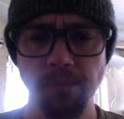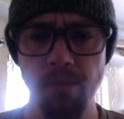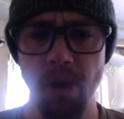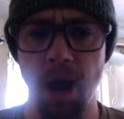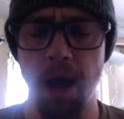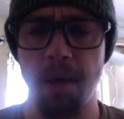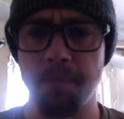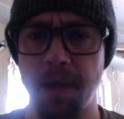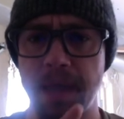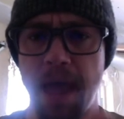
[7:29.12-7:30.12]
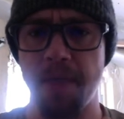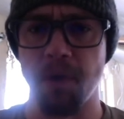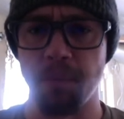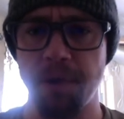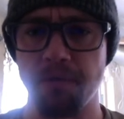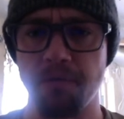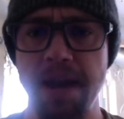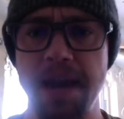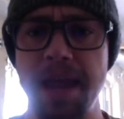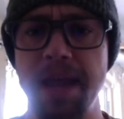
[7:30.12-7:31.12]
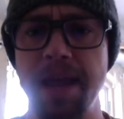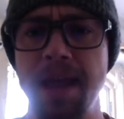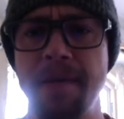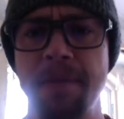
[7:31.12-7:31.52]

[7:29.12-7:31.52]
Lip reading: But yeah, there will be reading,